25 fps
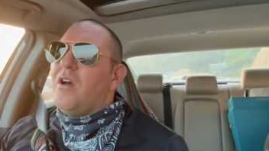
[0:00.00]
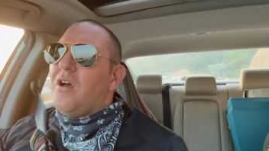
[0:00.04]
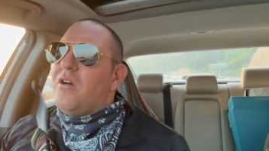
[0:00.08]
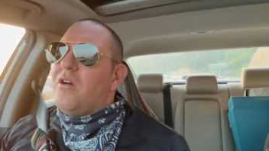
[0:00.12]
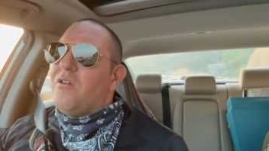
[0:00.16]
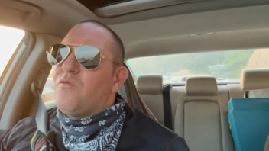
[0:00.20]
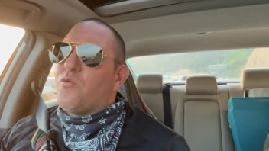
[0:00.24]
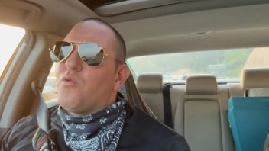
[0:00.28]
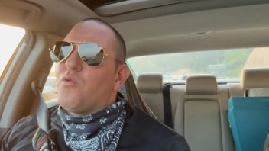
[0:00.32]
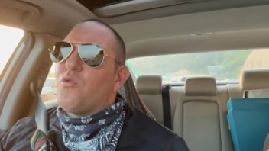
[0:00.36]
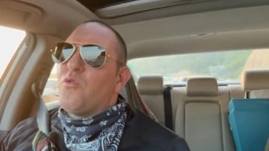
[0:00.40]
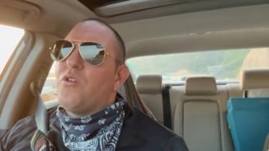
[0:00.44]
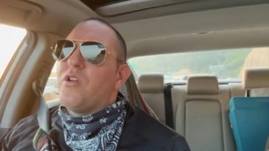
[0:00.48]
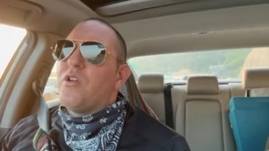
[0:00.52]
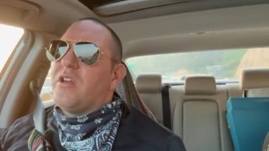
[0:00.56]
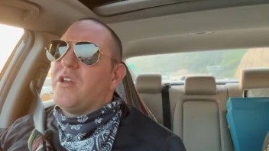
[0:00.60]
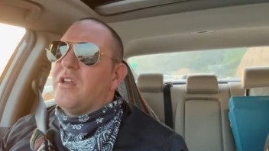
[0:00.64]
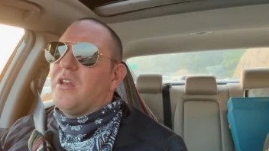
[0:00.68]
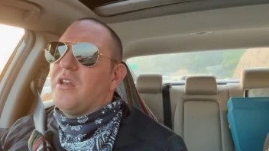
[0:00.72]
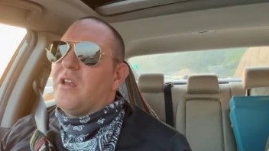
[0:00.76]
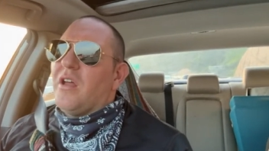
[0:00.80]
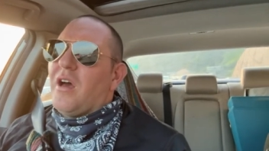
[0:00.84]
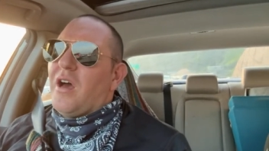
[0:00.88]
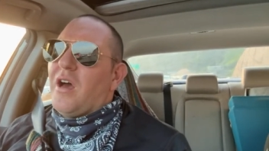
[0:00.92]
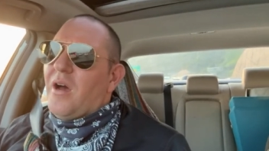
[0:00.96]
rooted
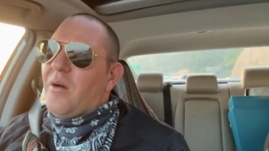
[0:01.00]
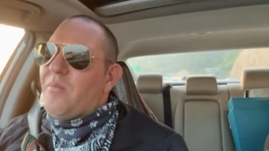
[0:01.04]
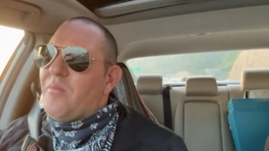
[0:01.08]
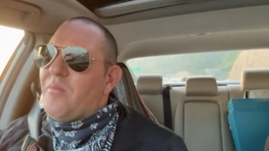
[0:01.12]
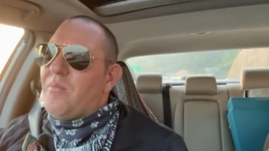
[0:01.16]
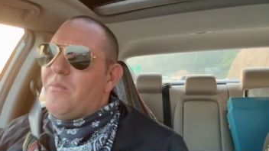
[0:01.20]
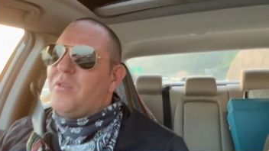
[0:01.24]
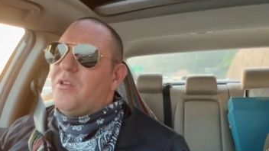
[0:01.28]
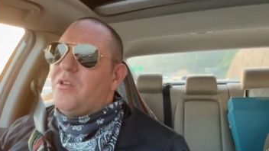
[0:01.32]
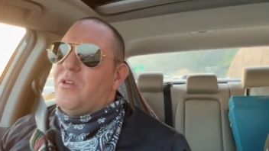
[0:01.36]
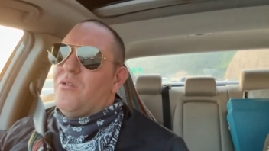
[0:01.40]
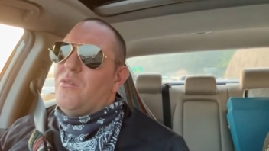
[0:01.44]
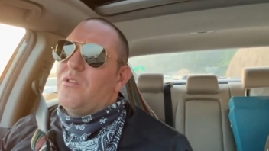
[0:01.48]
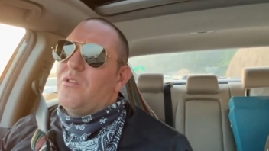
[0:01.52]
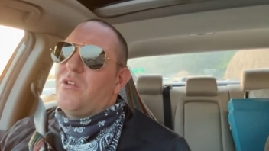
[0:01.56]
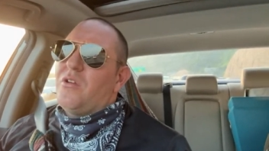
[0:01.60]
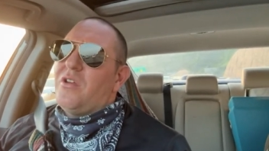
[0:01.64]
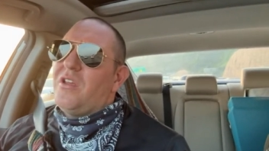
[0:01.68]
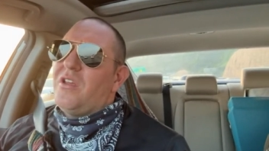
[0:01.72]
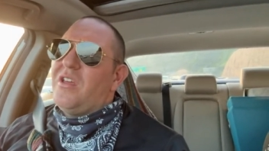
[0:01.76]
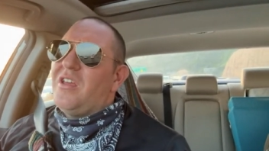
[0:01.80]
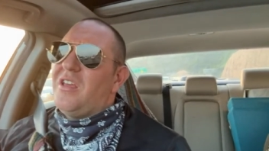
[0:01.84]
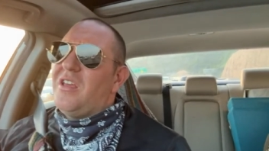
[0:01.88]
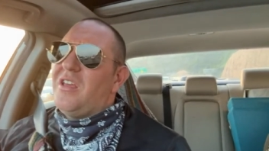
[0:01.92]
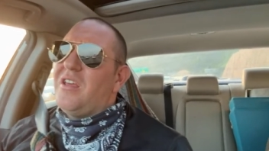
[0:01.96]
in,
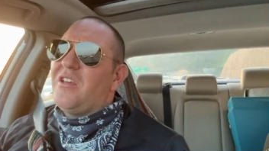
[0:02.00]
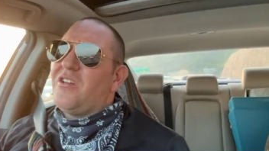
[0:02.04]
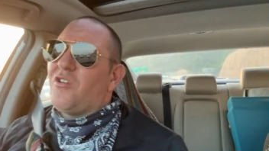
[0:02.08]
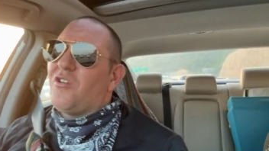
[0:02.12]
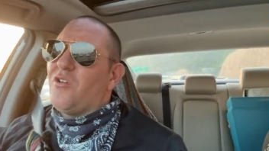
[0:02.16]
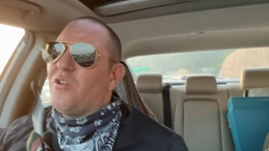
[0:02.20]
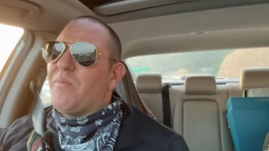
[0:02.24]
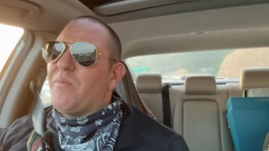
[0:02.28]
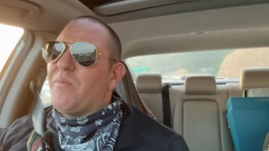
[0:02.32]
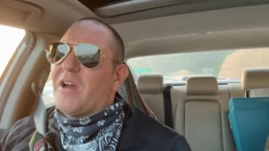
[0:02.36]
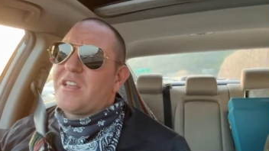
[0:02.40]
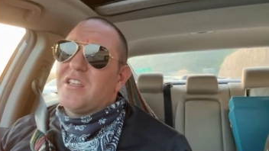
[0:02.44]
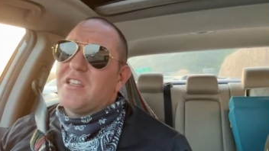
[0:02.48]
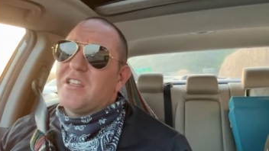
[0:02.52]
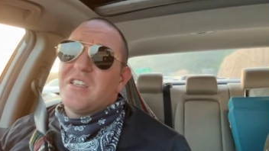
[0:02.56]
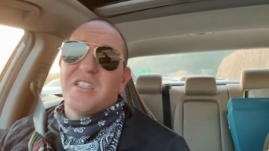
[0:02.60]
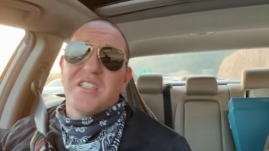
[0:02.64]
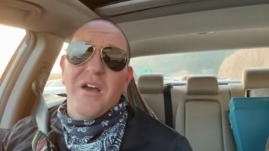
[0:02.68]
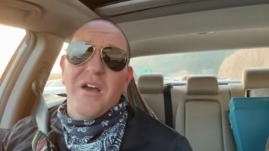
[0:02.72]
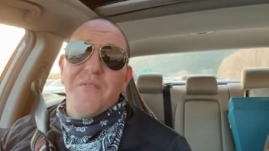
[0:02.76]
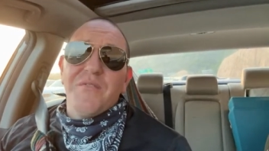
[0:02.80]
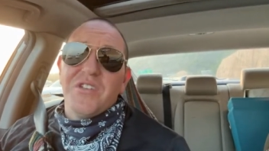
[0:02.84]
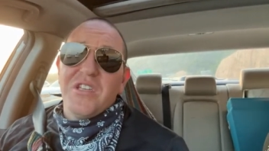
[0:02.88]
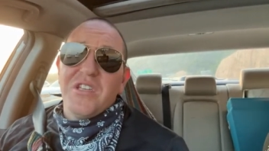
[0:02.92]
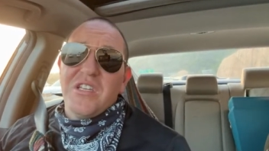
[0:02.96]
going back to the
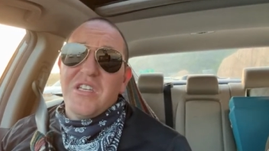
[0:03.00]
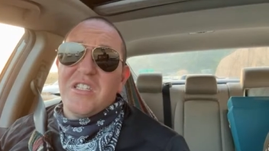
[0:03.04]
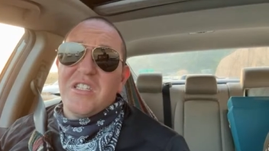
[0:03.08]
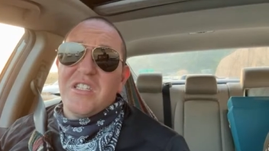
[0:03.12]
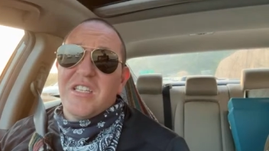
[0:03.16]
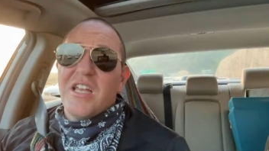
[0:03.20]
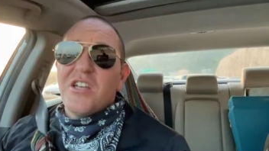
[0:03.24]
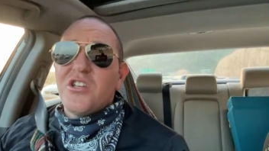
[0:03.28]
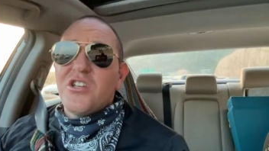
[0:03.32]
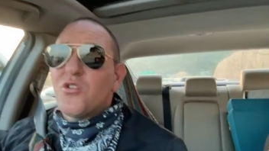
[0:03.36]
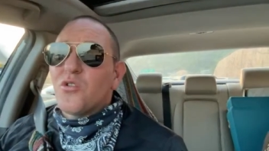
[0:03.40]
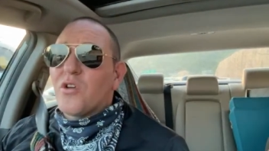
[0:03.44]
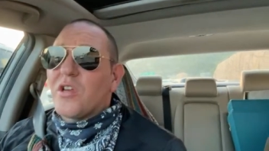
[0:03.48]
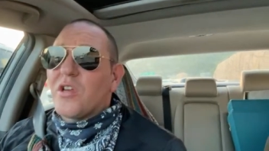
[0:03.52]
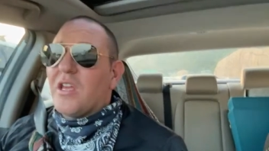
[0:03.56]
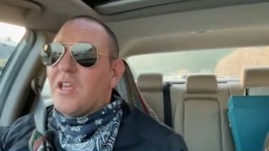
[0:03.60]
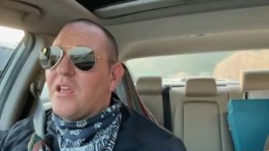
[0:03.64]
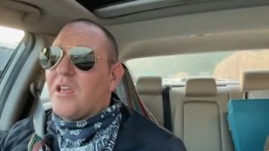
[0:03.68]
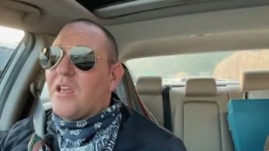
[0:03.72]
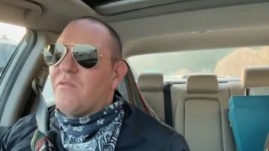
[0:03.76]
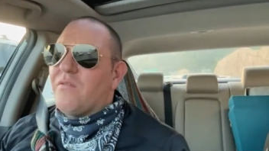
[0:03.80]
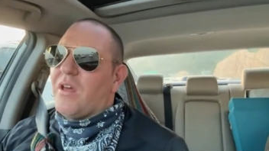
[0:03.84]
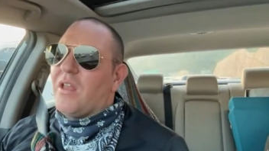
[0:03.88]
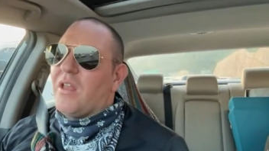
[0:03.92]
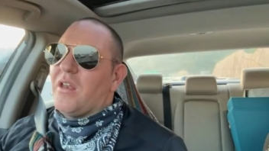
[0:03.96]
17th century
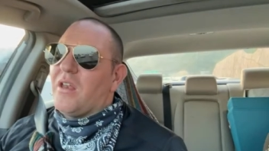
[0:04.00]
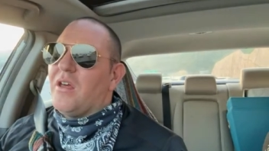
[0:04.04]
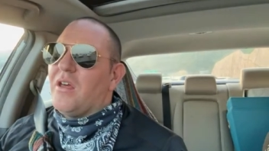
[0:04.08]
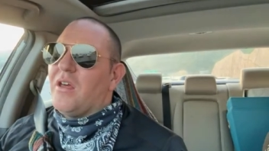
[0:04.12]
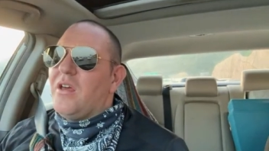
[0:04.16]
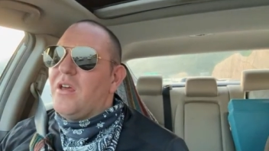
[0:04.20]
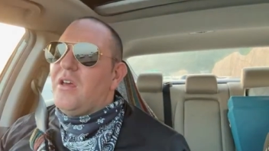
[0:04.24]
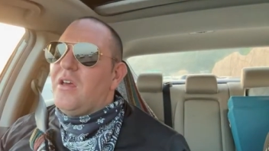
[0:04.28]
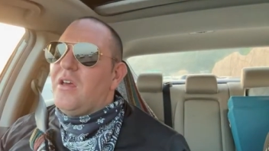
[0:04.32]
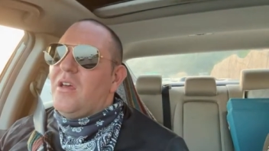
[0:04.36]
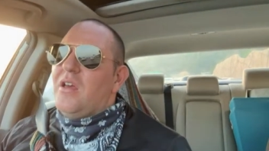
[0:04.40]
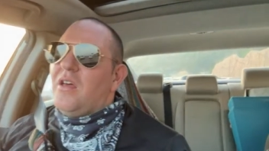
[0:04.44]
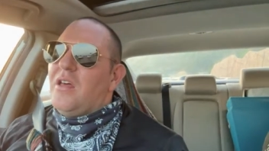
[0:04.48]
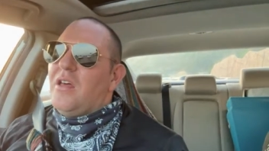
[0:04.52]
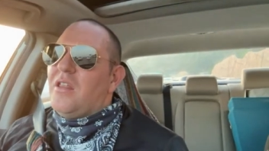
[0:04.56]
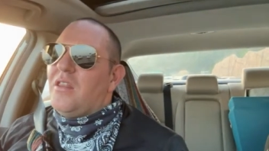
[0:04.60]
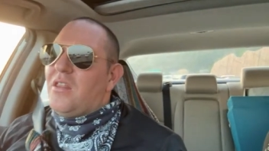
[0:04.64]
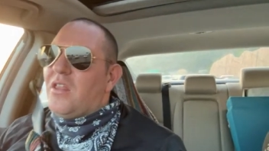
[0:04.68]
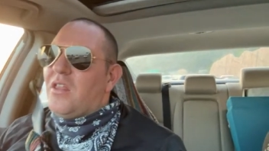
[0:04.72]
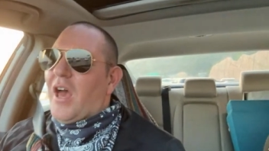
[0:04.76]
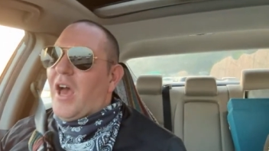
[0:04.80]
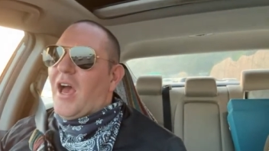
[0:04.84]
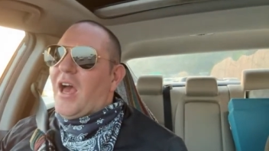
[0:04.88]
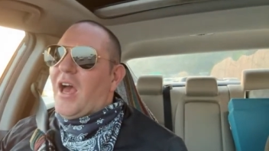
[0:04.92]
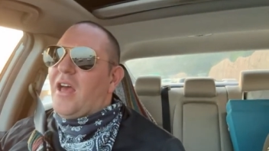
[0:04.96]
even,
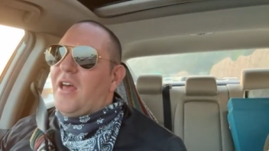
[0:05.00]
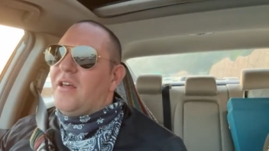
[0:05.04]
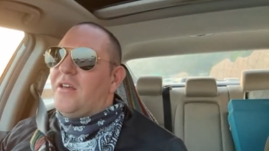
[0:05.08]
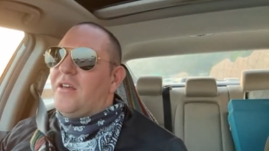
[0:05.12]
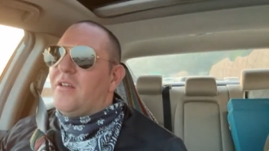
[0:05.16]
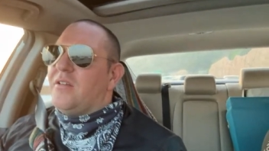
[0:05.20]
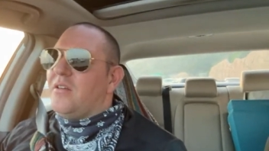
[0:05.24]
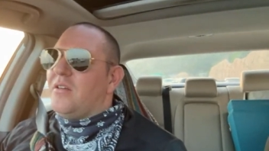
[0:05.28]
that,